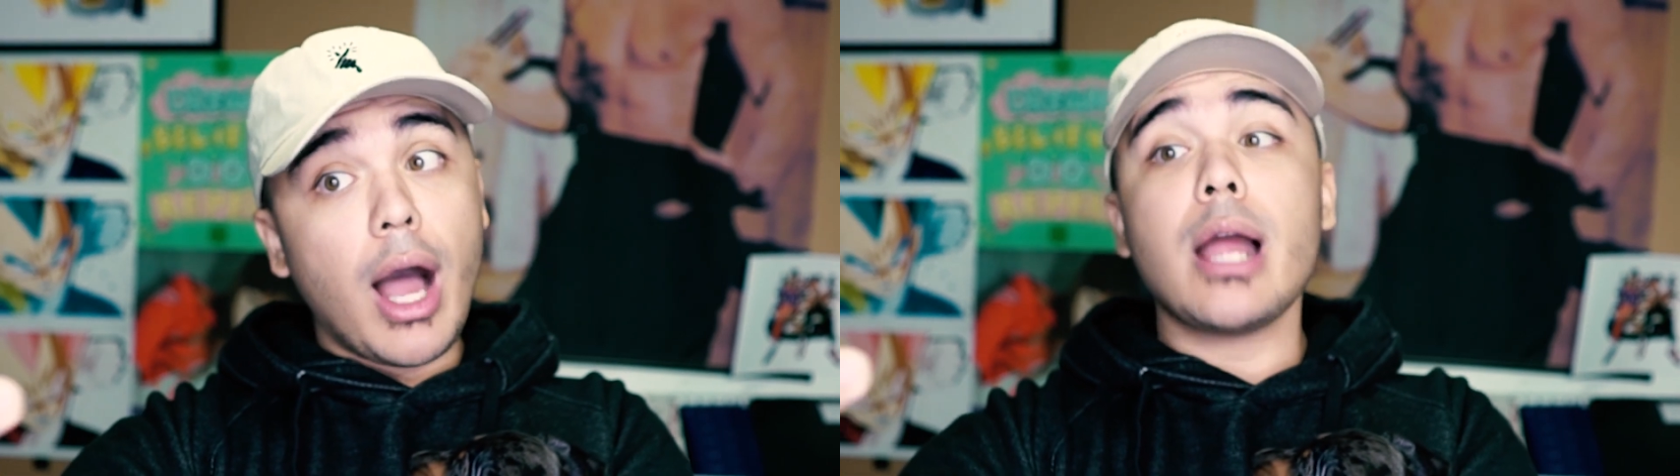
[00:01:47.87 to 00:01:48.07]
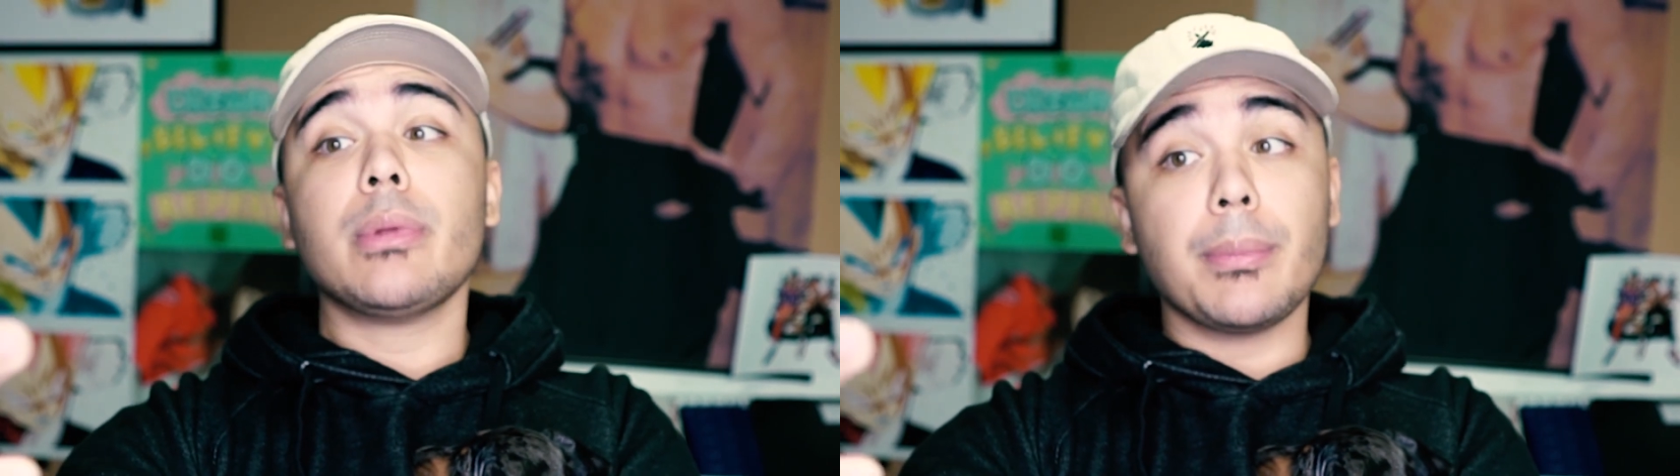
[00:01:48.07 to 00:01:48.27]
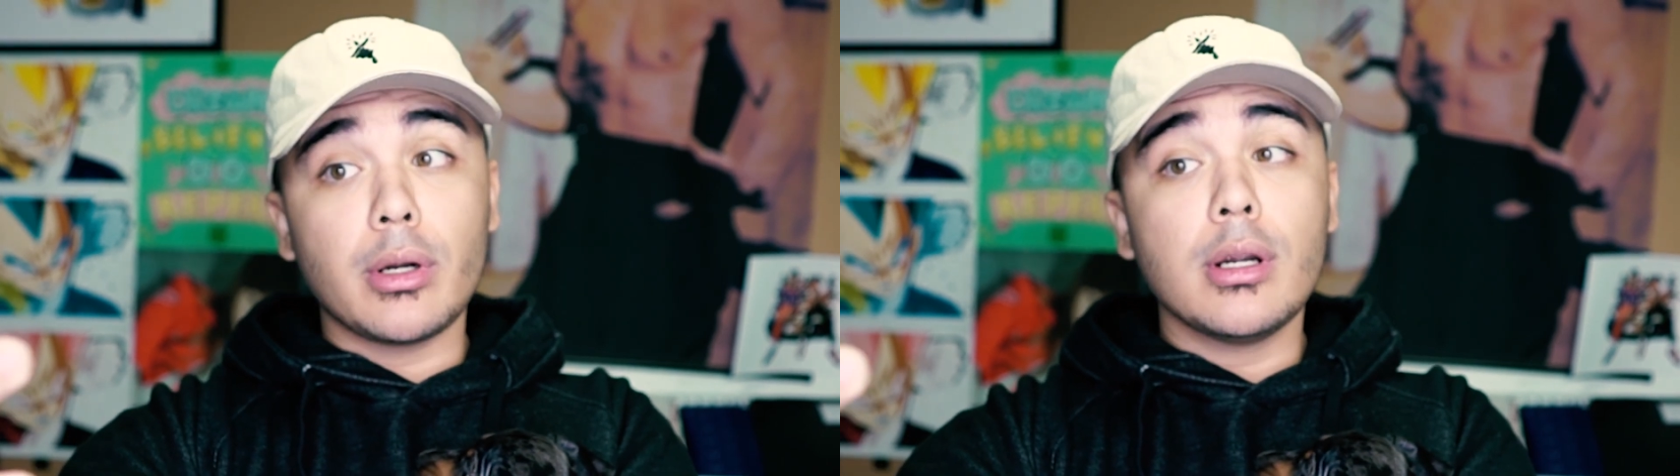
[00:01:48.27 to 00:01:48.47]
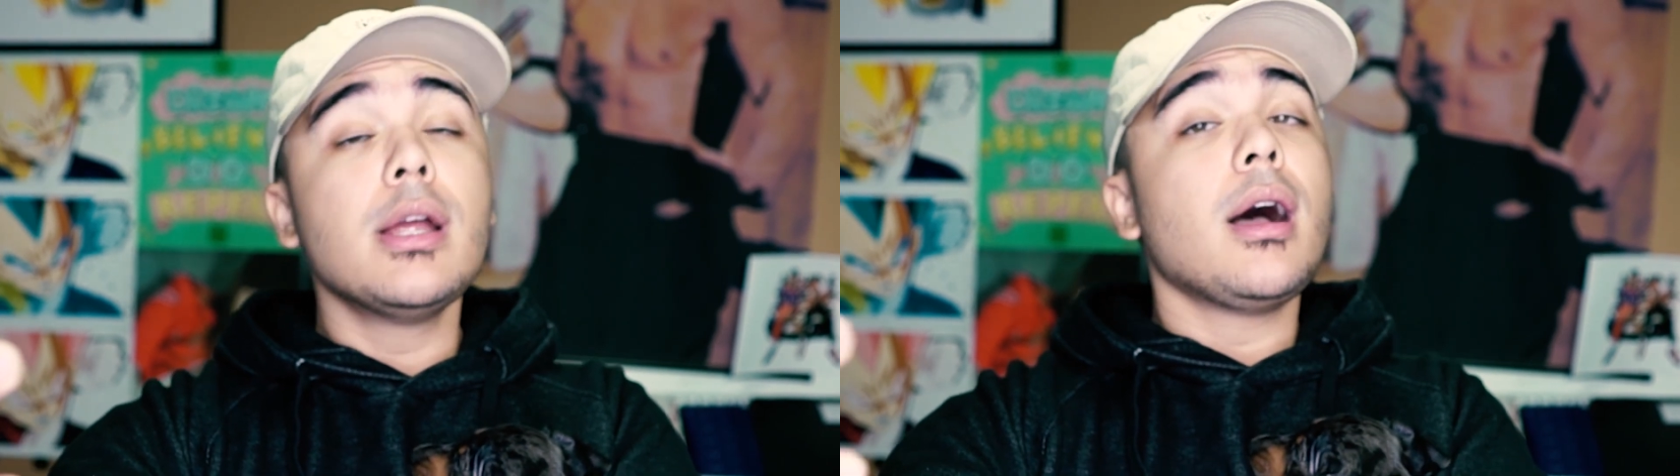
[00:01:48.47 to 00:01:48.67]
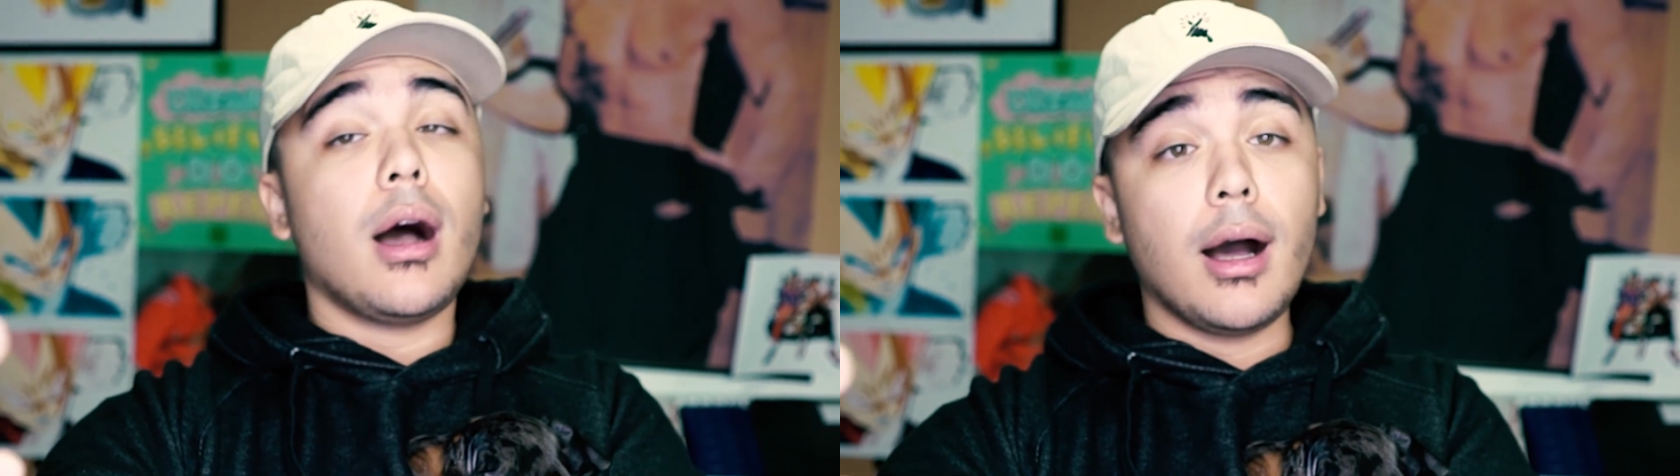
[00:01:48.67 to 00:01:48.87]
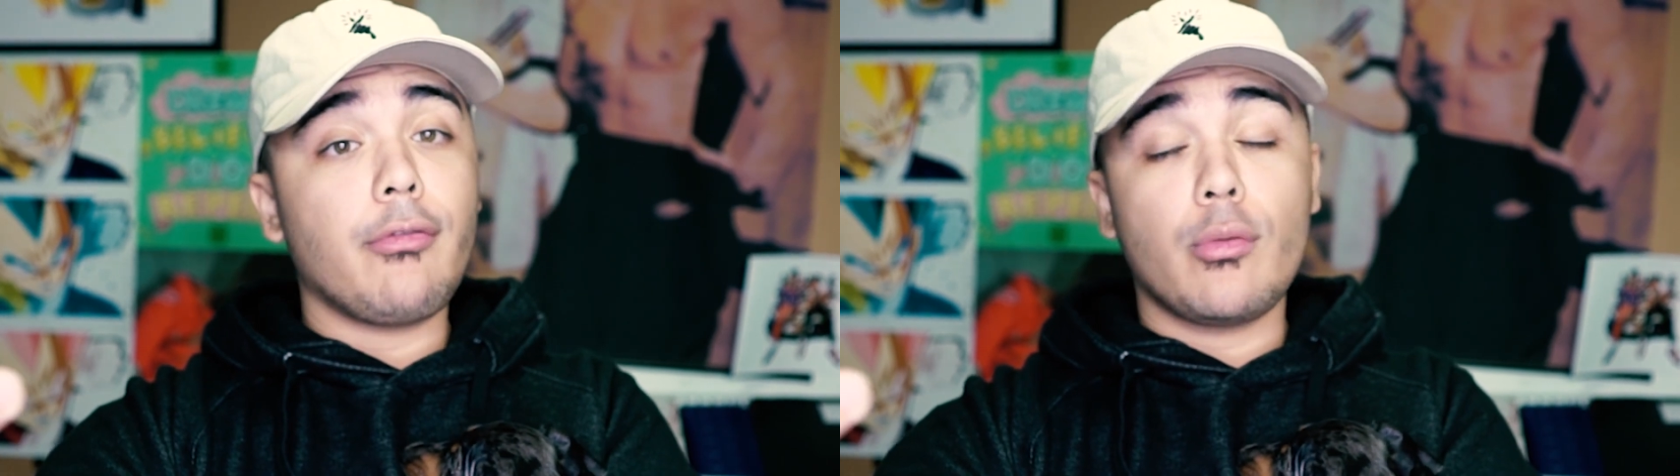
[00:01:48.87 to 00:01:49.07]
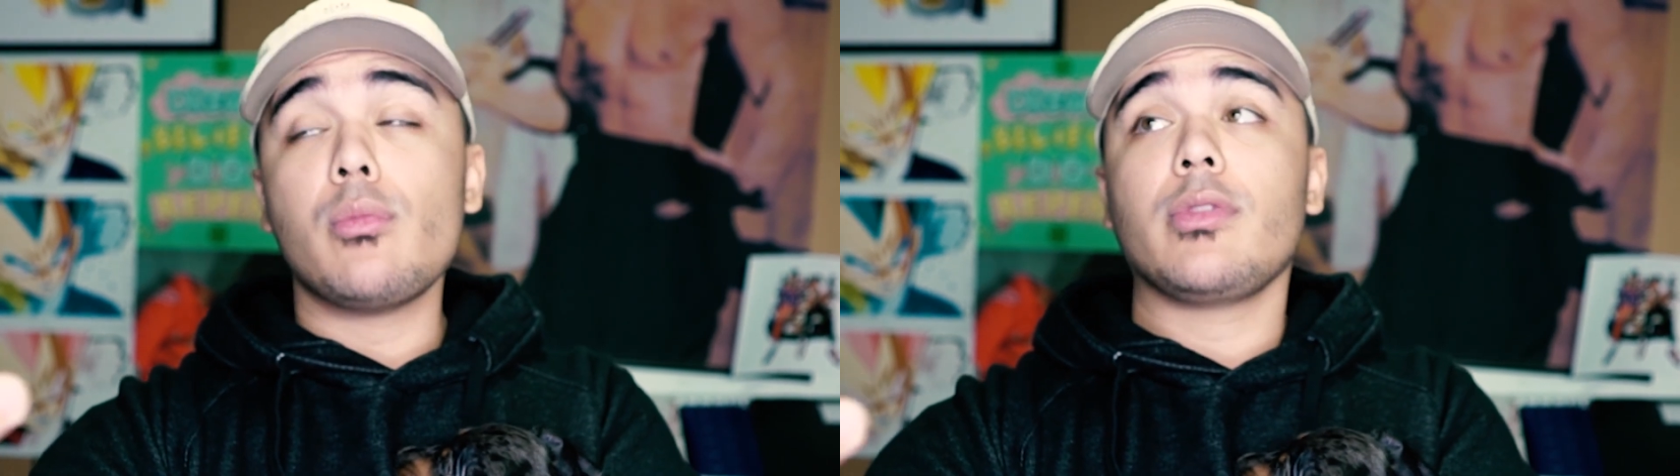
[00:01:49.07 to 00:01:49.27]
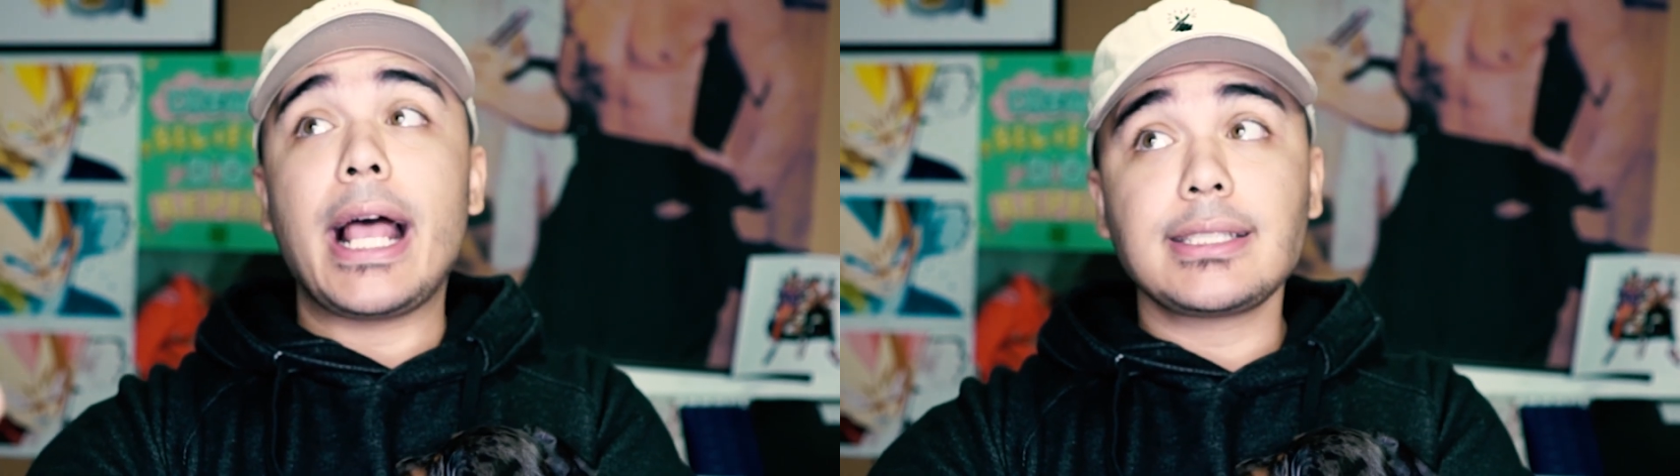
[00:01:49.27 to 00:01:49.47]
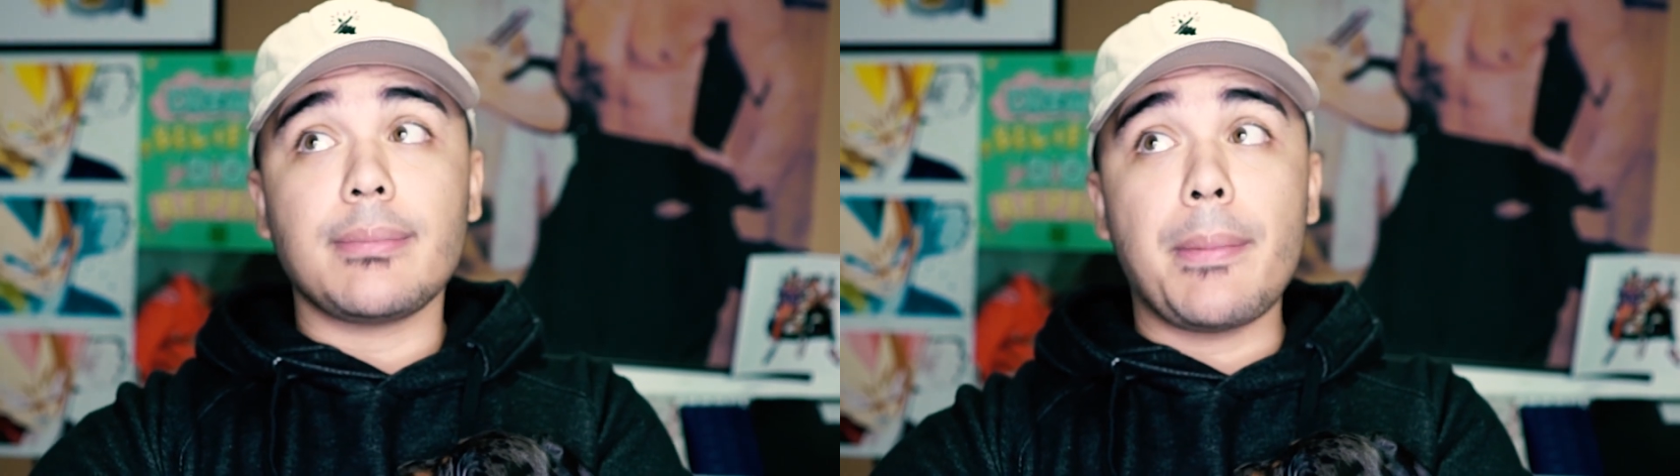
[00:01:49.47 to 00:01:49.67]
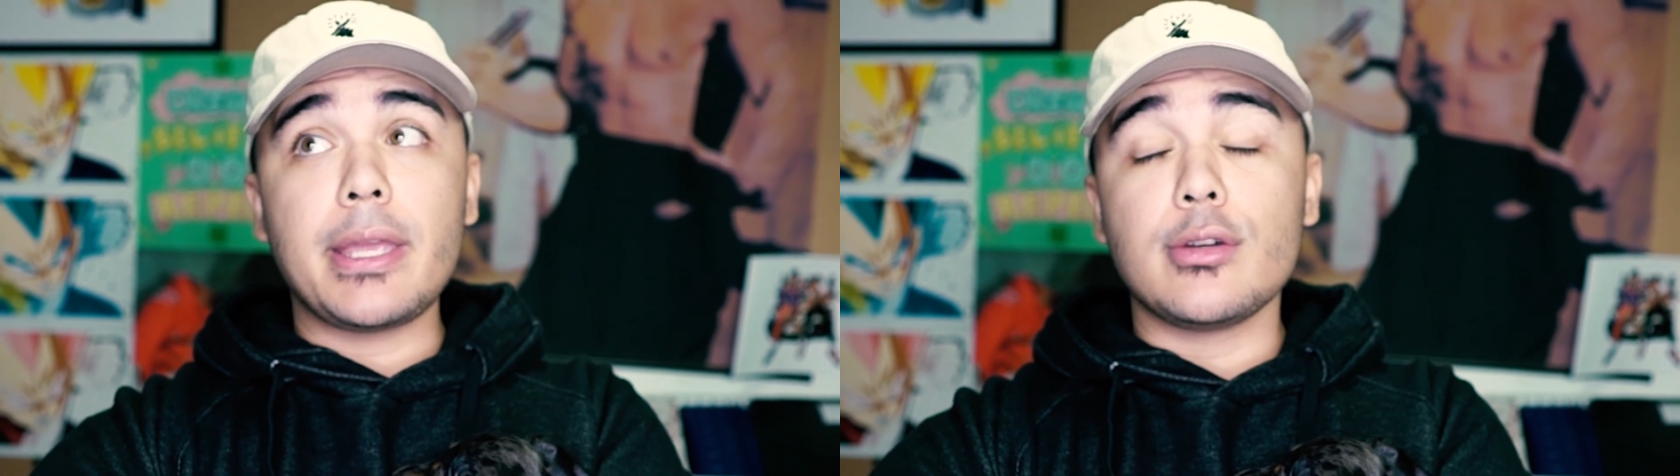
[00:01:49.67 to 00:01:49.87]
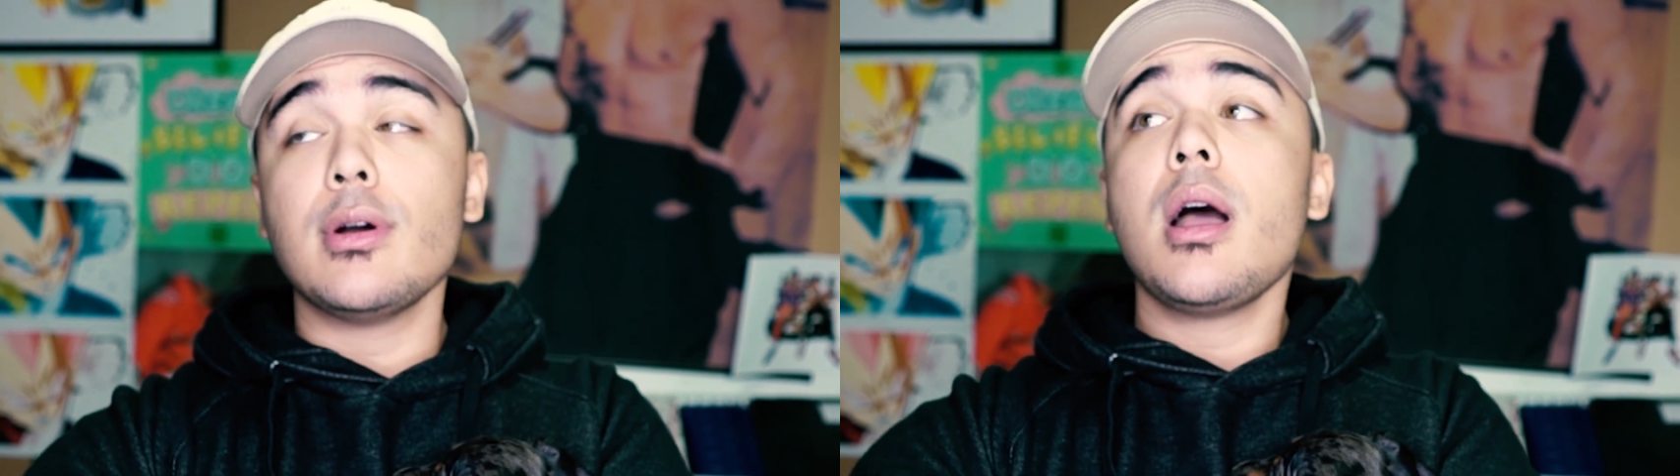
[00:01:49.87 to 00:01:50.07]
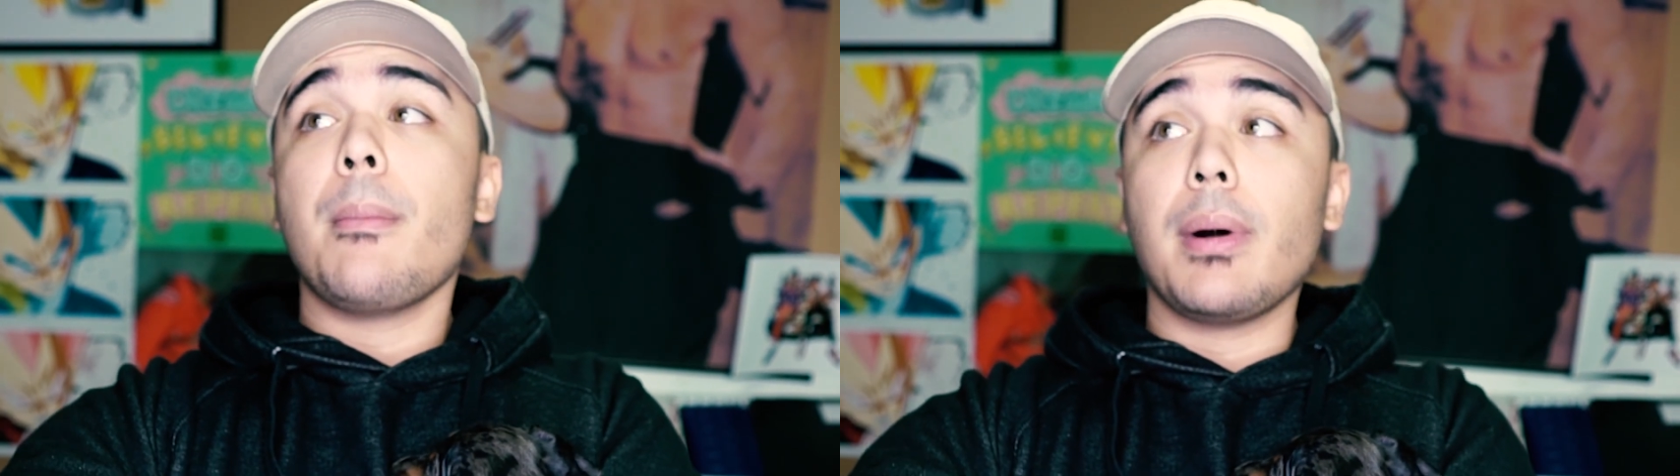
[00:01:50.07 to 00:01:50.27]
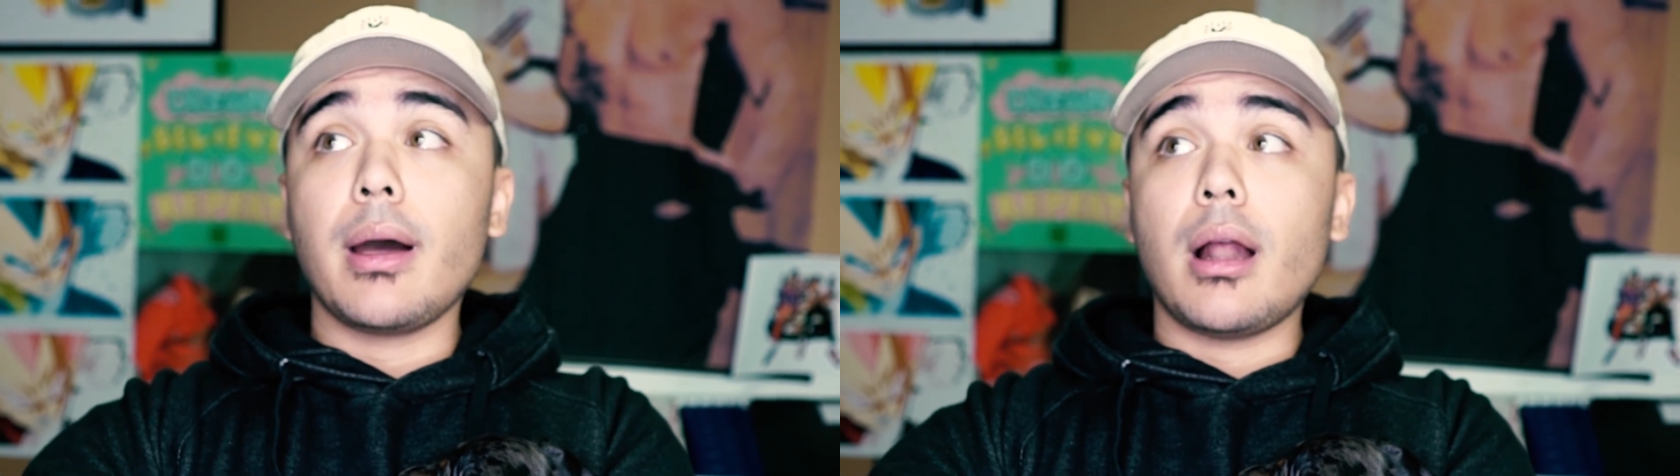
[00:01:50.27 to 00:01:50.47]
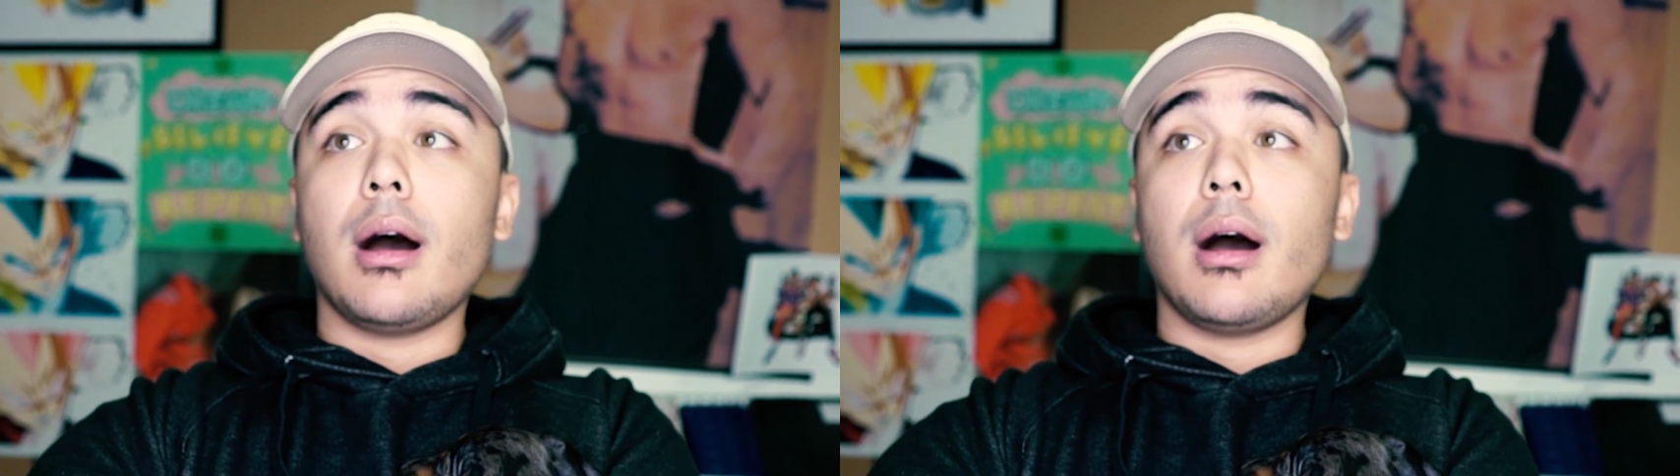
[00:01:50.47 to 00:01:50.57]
I remember uh, from last time I met you, but